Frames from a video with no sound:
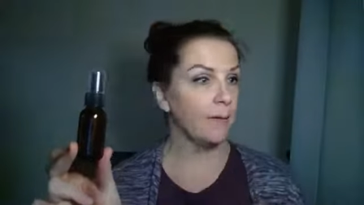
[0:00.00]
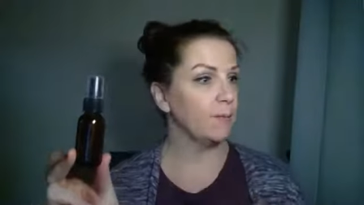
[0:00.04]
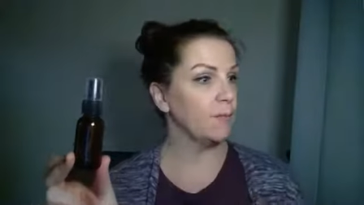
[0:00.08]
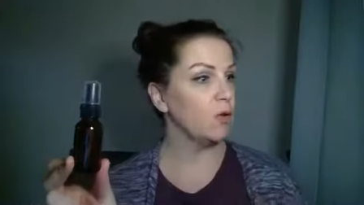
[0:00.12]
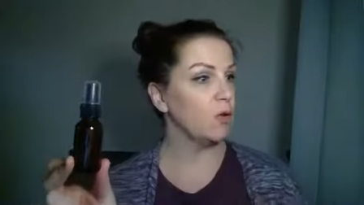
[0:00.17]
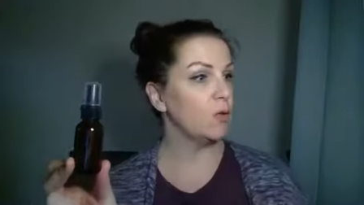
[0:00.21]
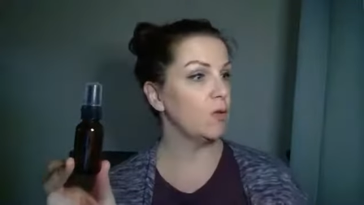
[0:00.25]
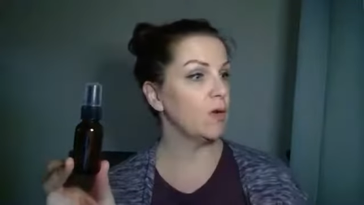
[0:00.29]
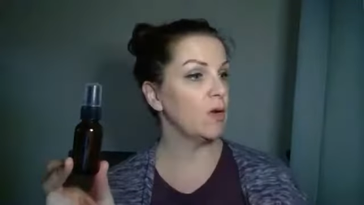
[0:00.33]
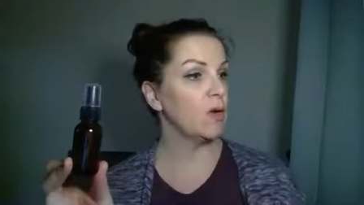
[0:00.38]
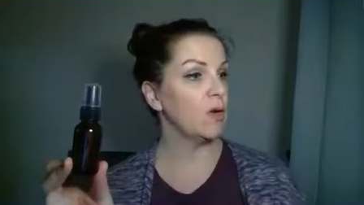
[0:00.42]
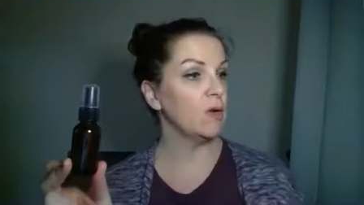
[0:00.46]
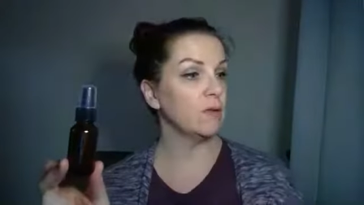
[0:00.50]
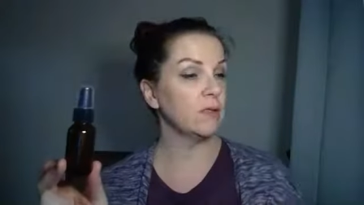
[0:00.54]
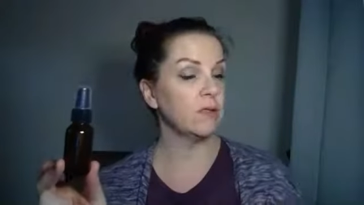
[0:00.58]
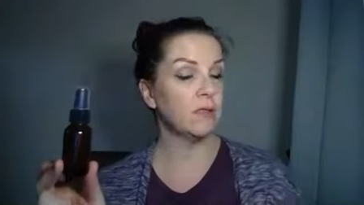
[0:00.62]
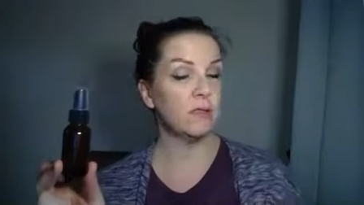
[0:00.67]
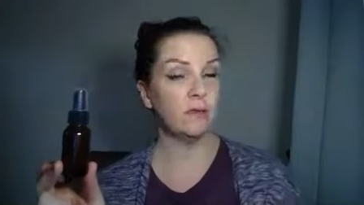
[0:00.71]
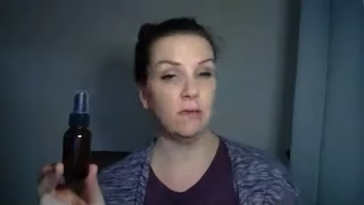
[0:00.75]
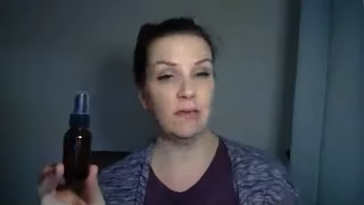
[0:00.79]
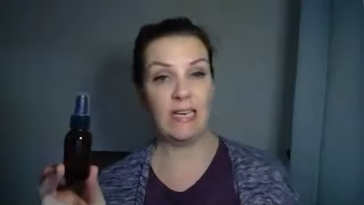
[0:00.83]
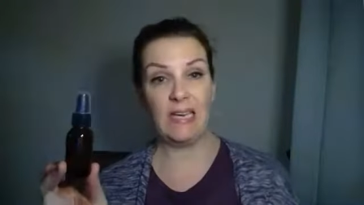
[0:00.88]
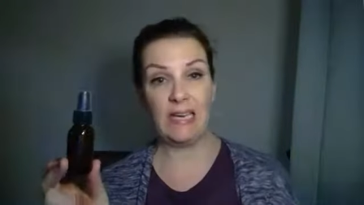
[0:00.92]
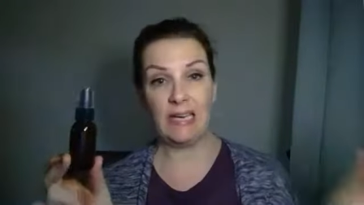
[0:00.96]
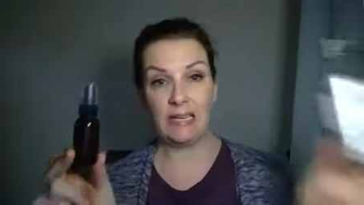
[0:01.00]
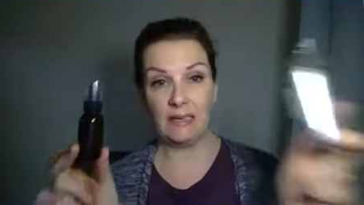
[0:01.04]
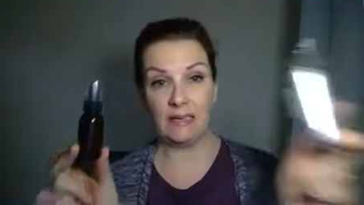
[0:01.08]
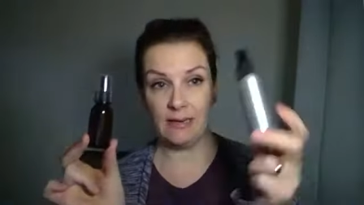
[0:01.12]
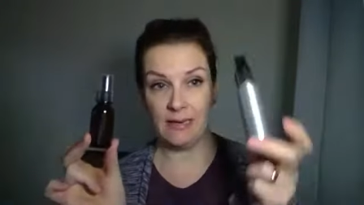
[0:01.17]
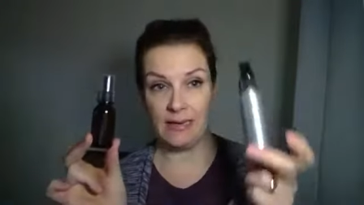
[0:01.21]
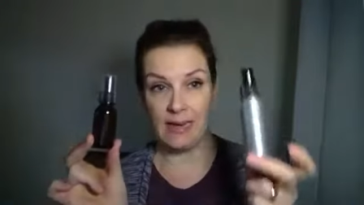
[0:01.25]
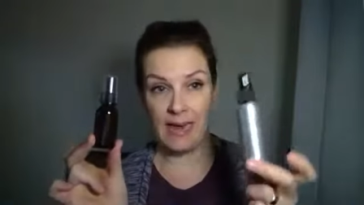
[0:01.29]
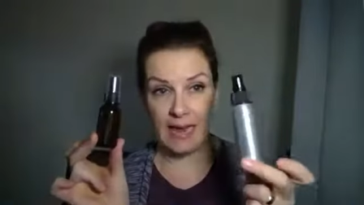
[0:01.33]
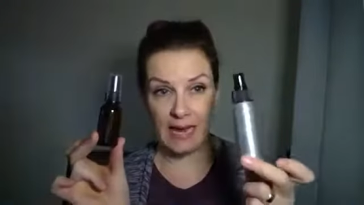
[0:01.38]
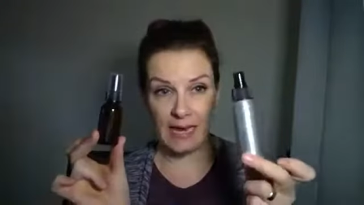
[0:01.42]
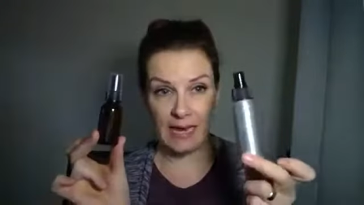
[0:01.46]
You can also get
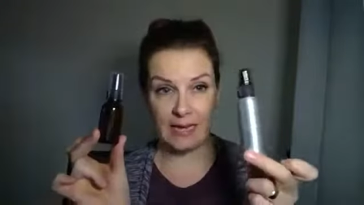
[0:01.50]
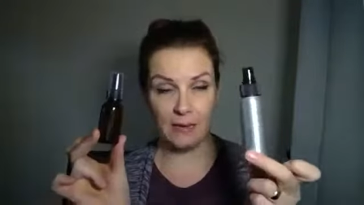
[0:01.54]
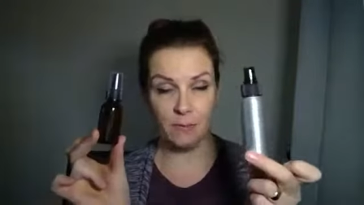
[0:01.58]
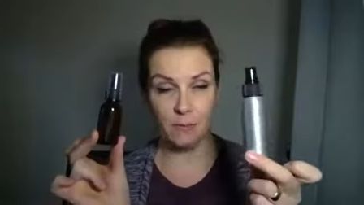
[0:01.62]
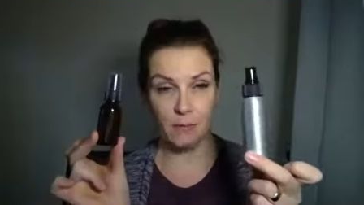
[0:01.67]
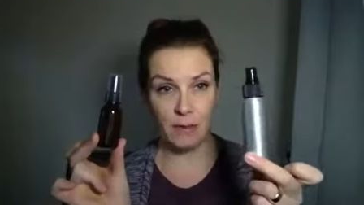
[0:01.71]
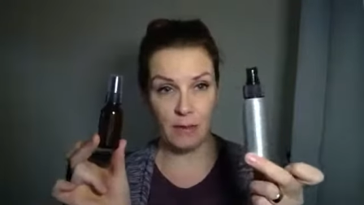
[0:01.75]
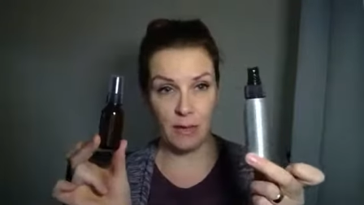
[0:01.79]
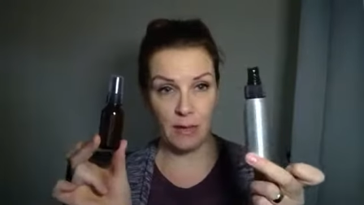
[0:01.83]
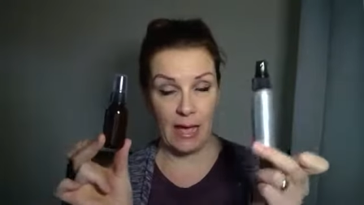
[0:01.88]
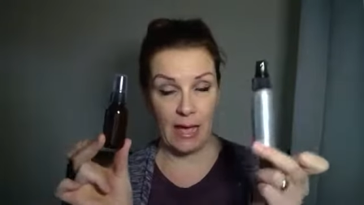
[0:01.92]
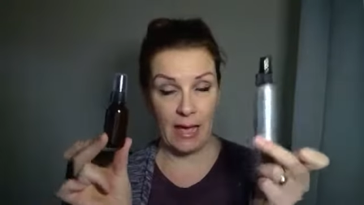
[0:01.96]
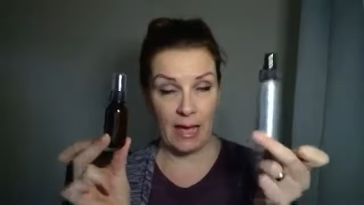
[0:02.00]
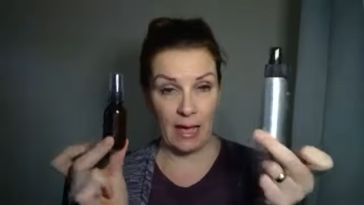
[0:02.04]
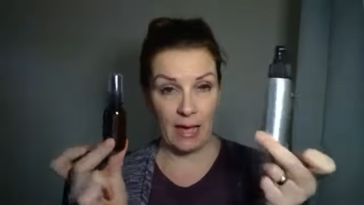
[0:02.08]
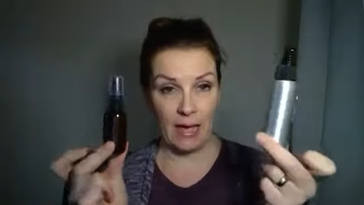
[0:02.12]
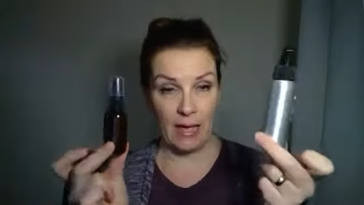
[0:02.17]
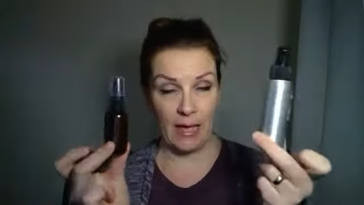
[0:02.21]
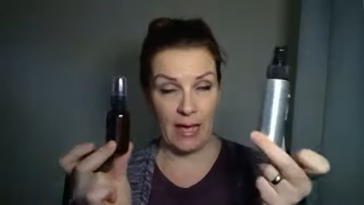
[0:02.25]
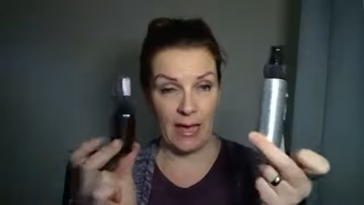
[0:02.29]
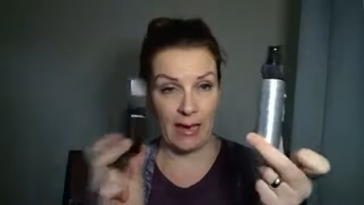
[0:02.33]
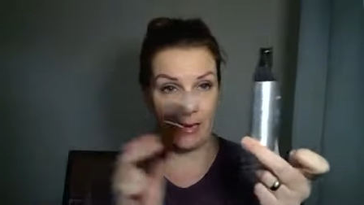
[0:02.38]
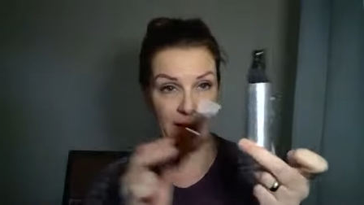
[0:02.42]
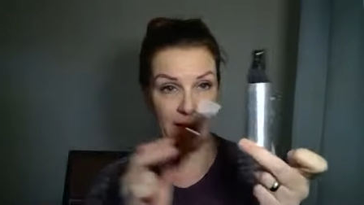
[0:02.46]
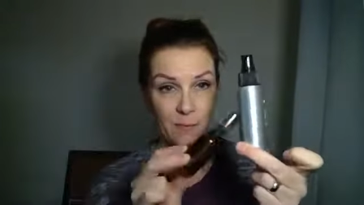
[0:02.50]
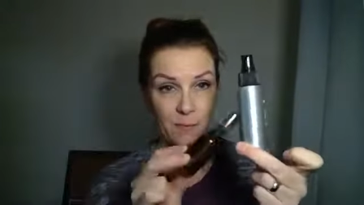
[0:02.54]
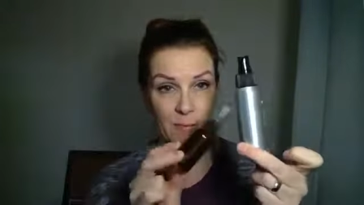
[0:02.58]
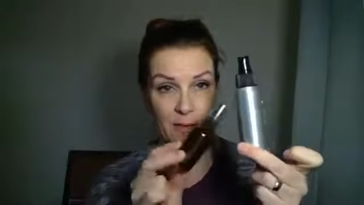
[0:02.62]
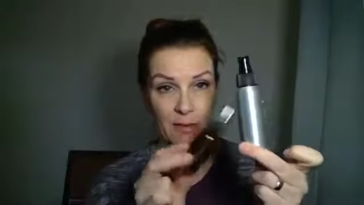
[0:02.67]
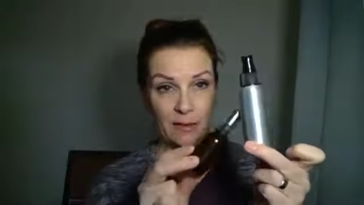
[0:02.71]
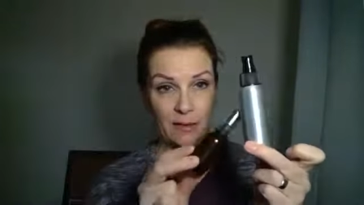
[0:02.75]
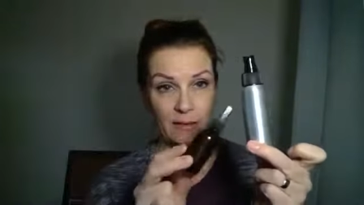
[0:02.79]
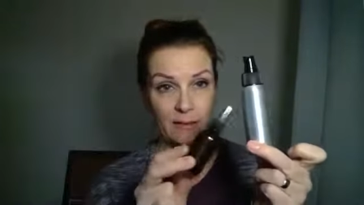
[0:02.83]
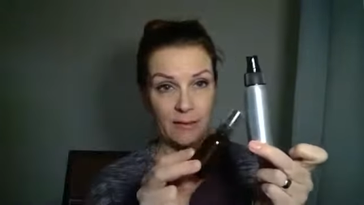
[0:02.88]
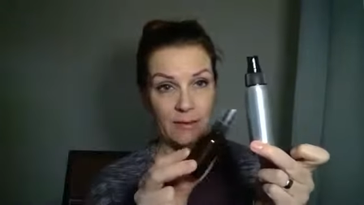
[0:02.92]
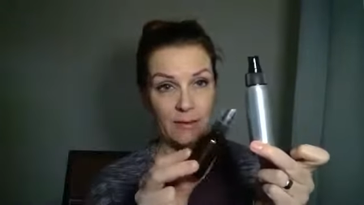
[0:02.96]
an 80
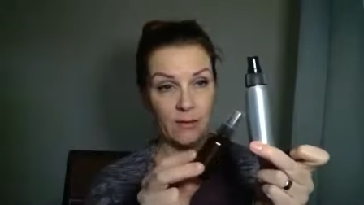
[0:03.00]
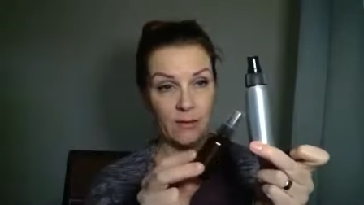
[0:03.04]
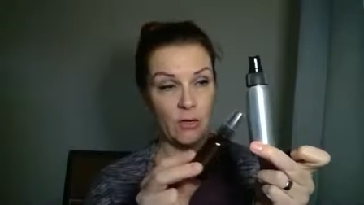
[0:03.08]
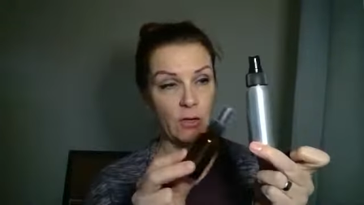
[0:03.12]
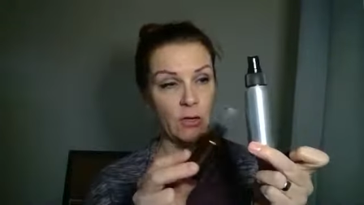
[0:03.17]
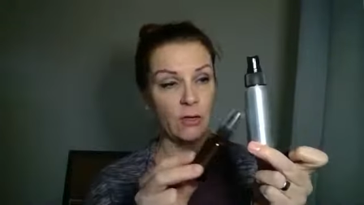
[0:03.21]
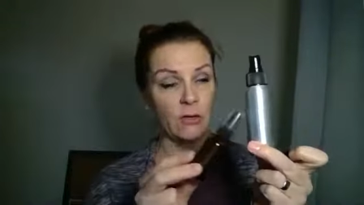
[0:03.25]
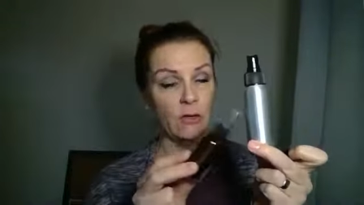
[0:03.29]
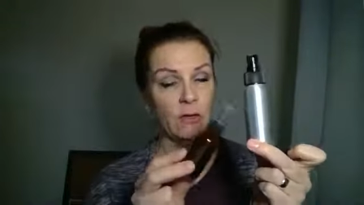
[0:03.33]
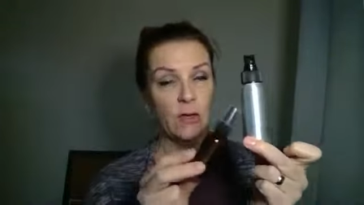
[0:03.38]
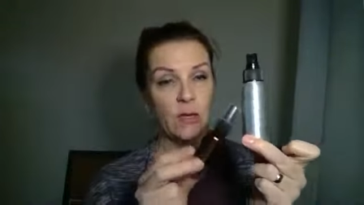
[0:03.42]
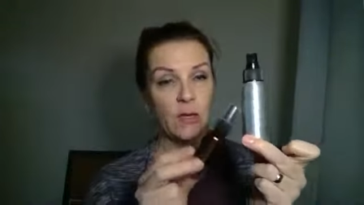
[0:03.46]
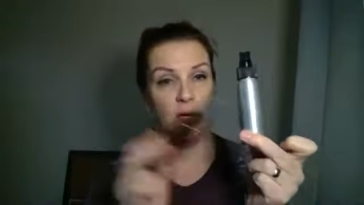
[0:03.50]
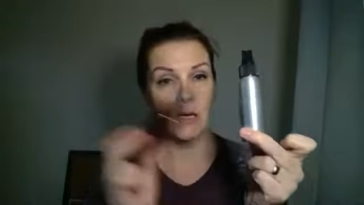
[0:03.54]
milliliter,